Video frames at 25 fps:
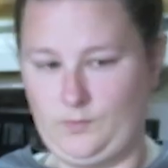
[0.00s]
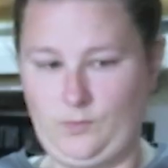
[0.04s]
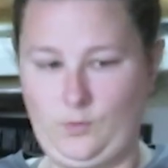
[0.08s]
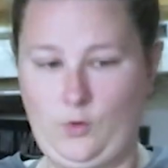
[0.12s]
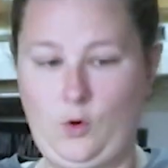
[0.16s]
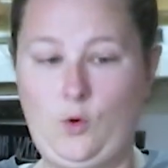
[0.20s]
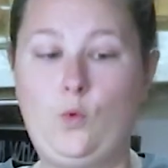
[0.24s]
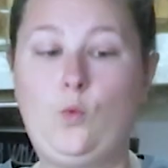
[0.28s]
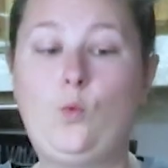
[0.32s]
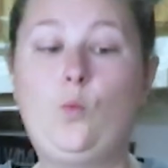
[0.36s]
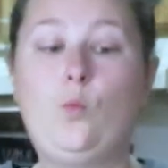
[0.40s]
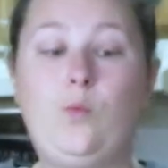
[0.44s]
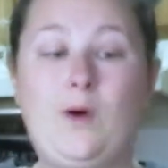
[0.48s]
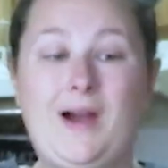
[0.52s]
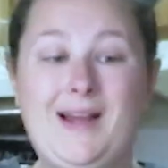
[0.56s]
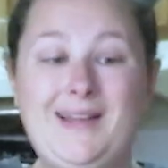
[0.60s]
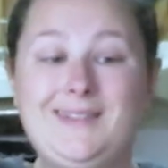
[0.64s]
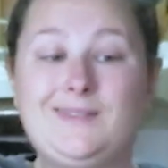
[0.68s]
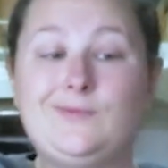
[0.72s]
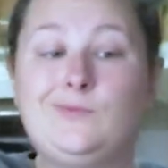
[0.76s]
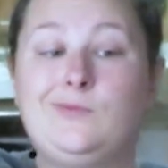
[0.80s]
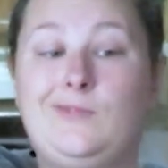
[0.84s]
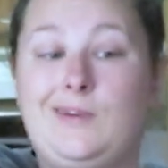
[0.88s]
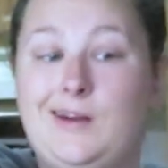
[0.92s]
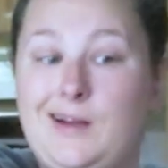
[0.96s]

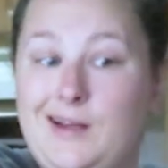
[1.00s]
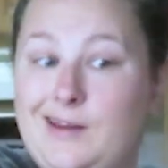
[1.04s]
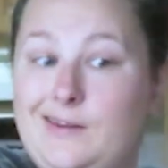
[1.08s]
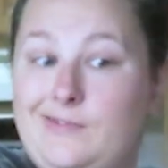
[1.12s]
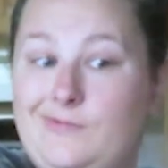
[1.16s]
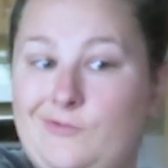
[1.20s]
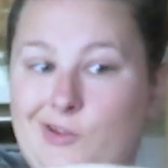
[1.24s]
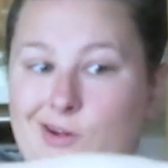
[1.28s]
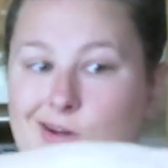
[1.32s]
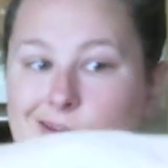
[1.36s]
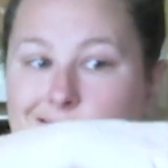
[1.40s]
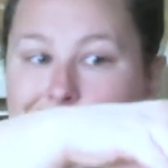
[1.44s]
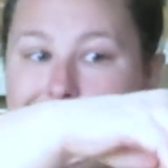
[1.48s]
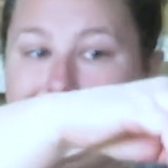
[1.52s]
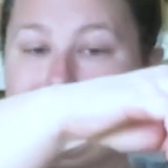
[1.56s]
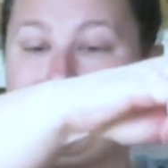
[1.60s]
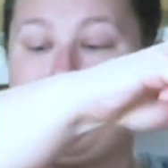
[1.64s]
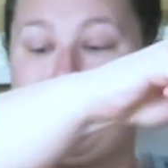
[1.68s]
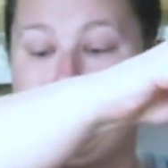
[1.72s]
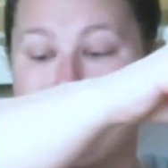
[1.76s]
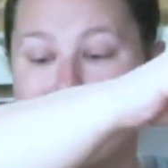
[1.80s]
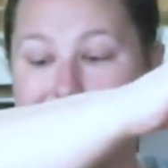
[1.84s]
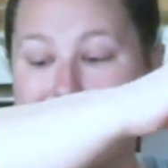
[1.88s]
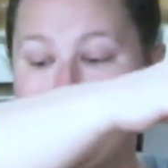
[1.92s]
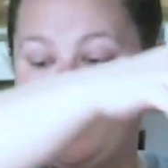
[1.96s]
white wine vinegar,
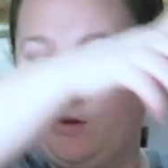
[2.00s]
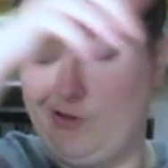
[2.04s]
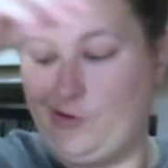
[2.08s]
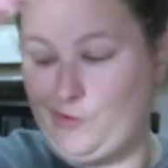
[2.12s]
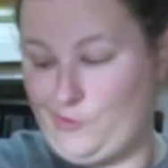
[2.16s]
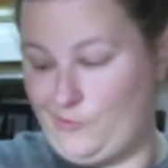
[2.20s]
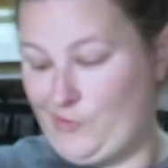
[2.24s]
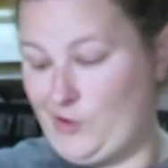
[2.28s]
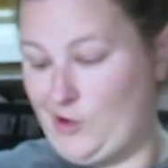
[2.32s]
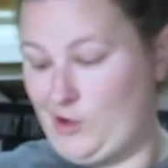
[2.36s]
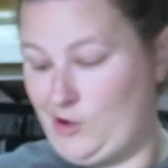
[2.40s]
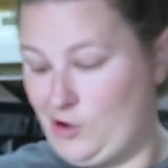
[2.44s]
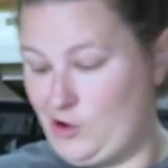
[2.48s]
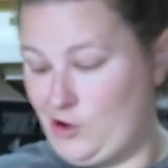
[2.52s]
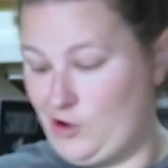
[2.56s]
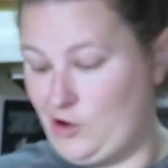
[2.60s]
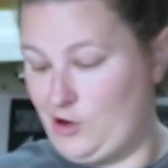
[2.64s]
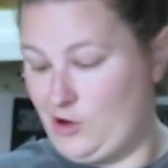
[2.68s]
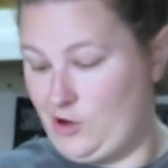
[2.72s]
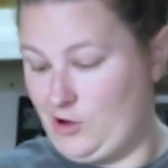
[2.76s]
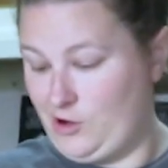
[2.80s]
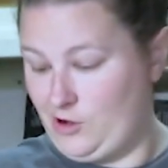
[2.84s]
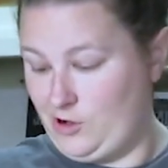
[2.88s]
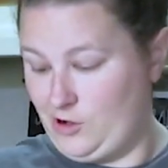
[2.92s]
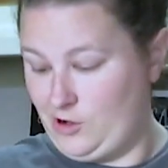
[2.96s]
not regular vinegar.